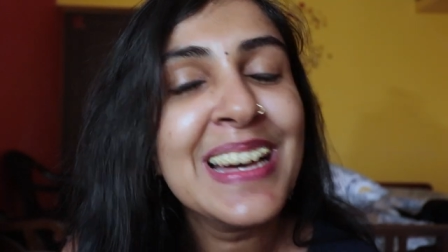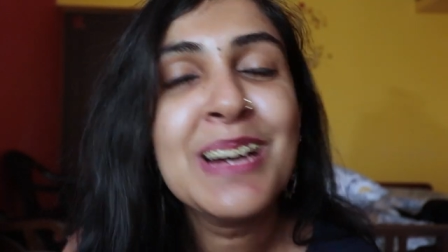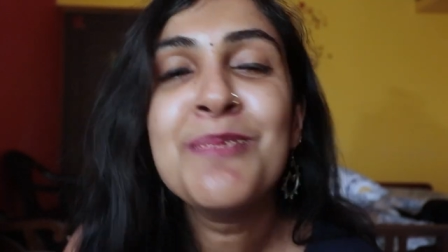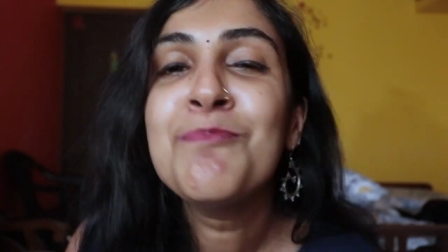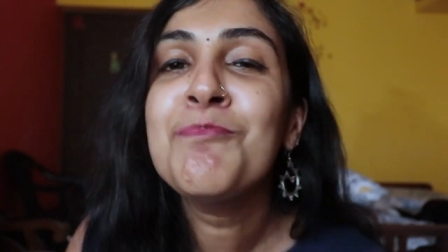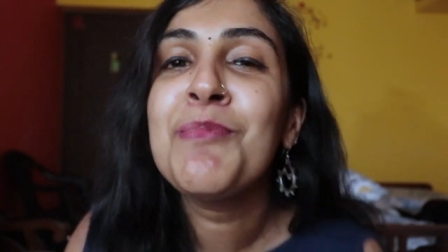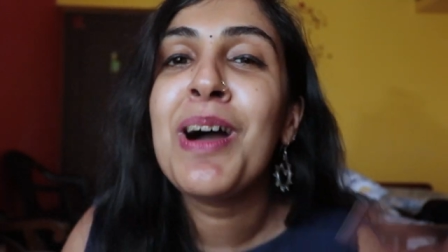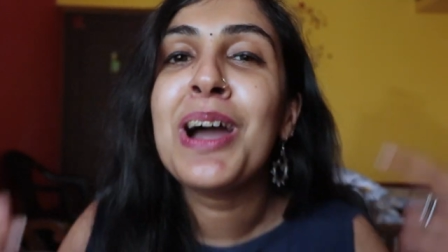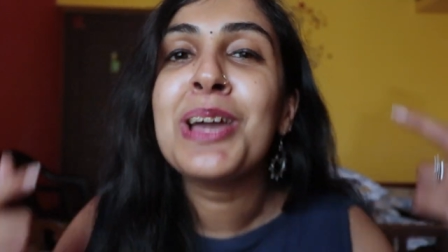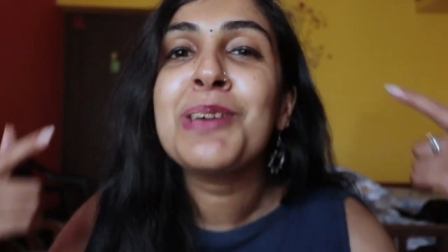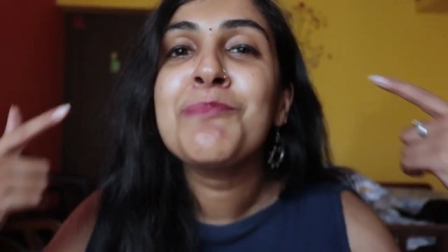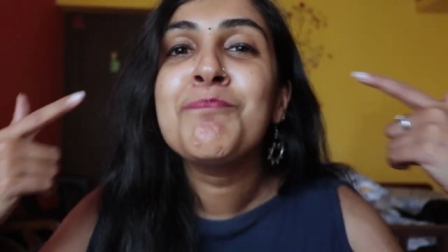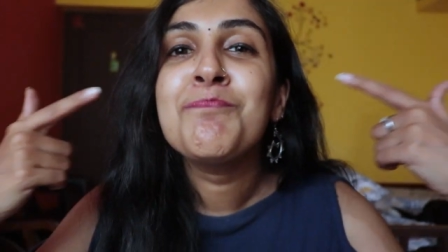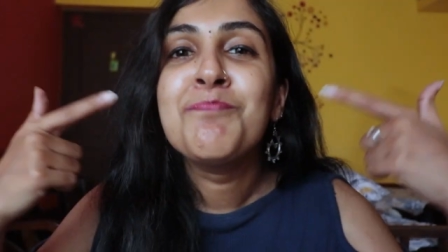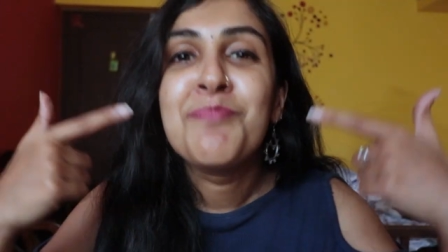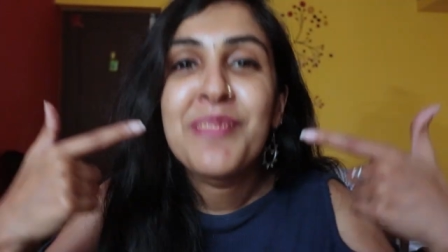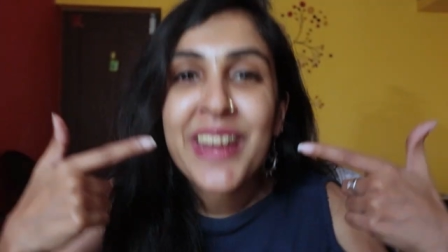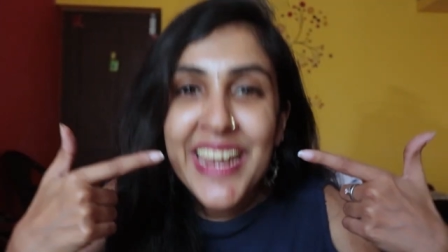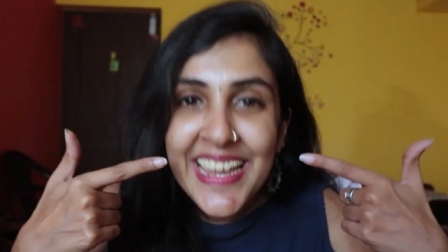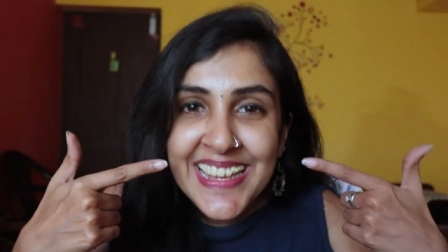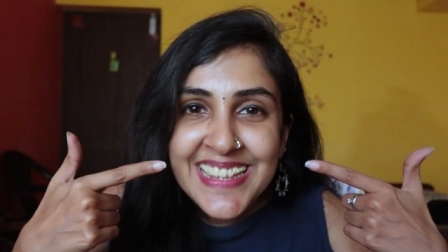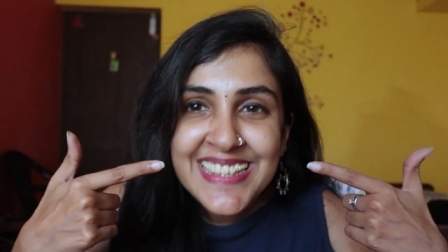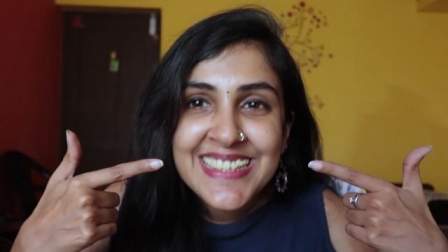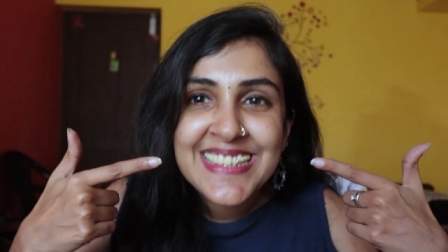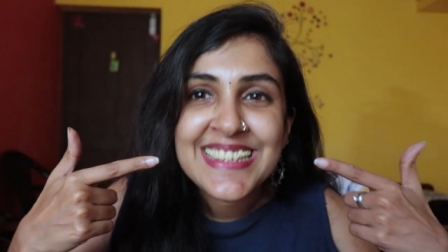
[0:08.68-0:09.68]
my
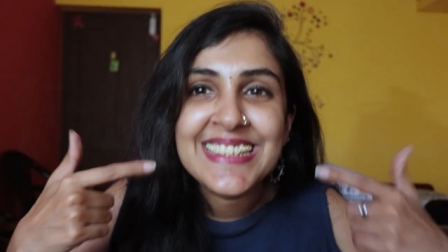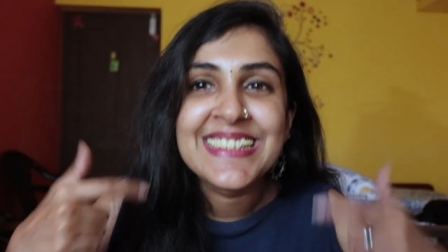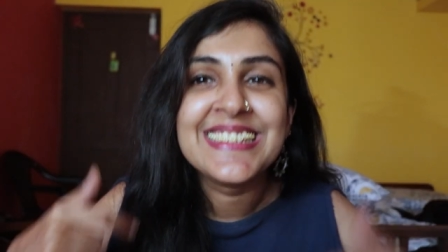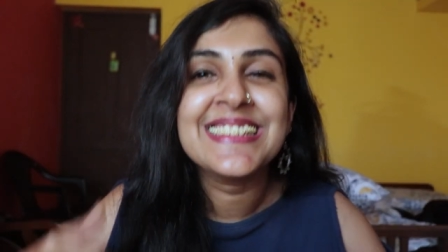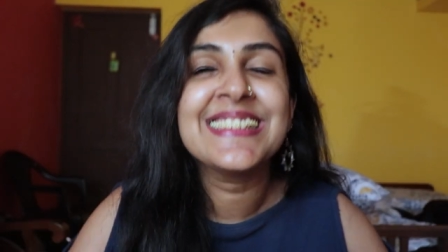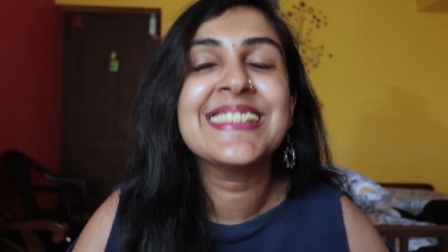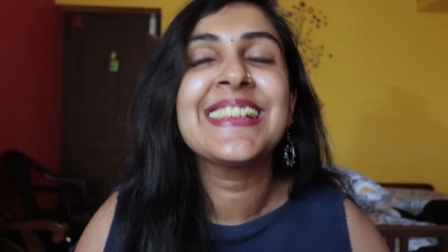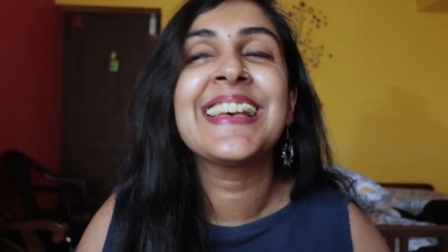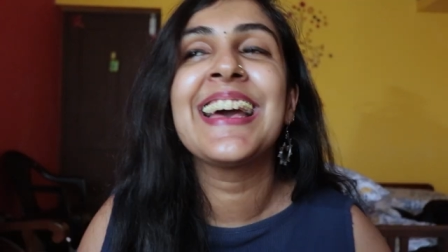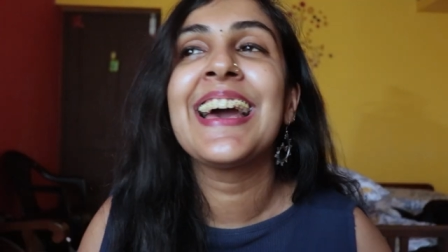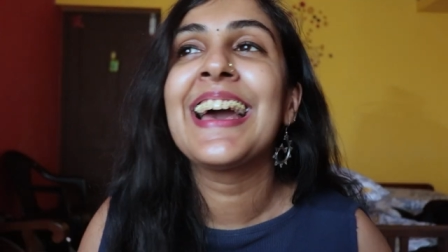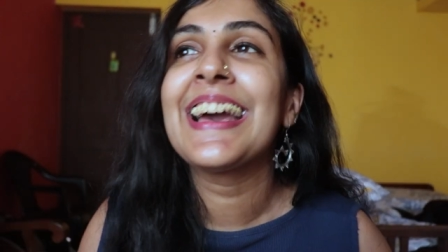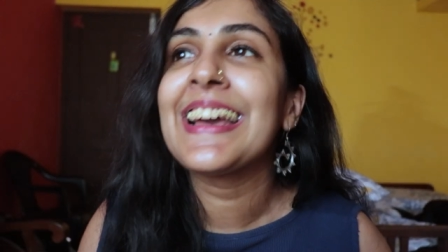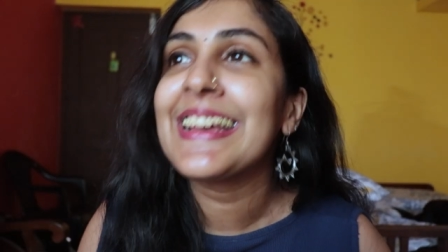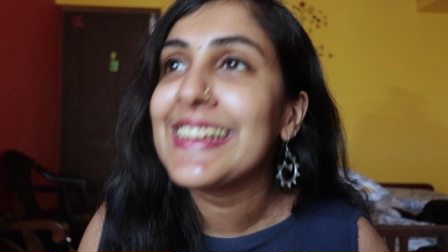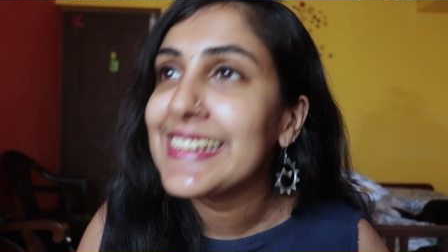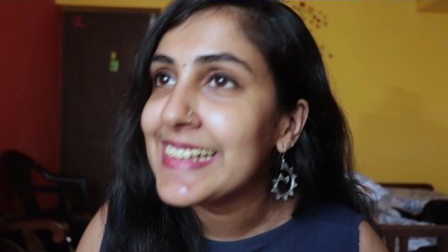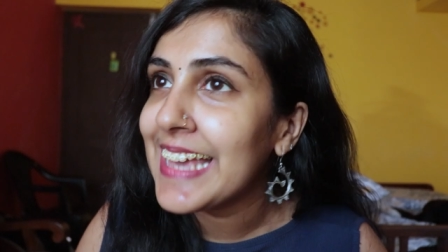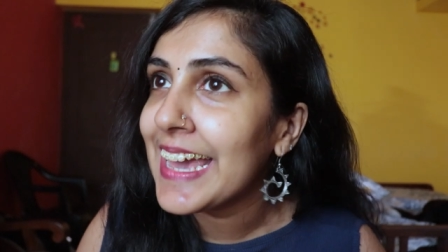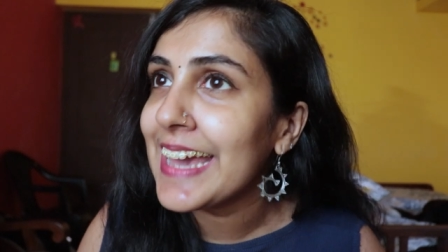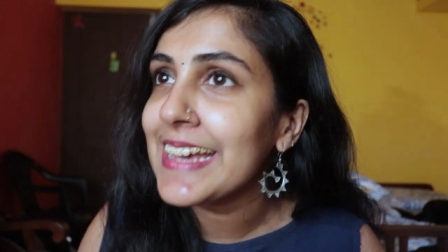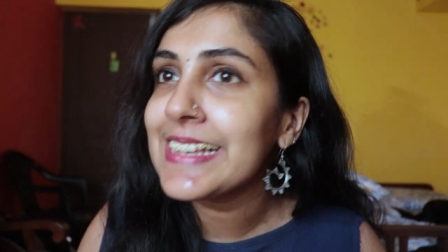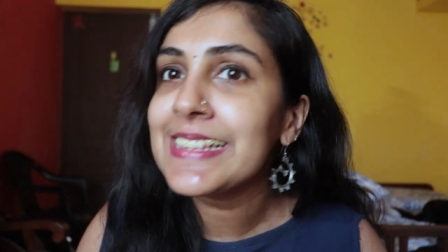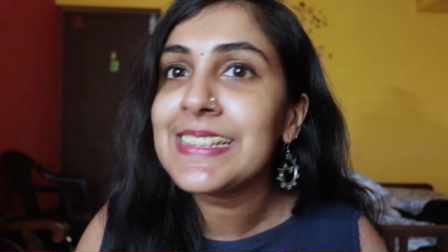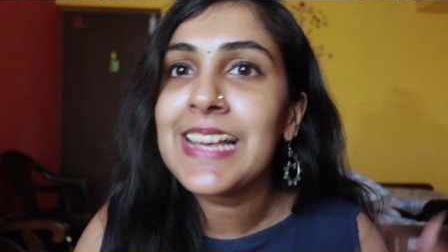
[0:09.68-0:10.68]
braces.
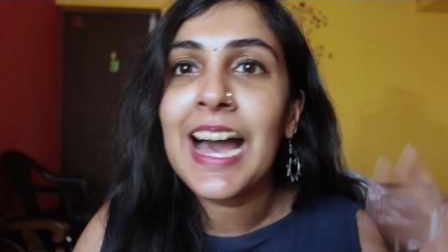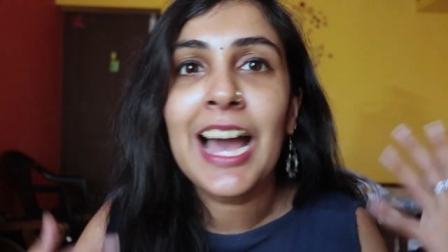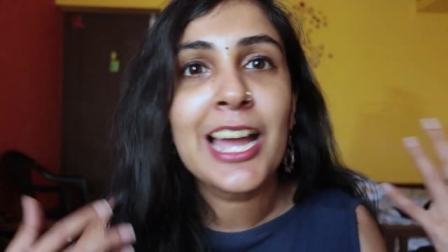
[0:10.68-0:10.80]
Yes,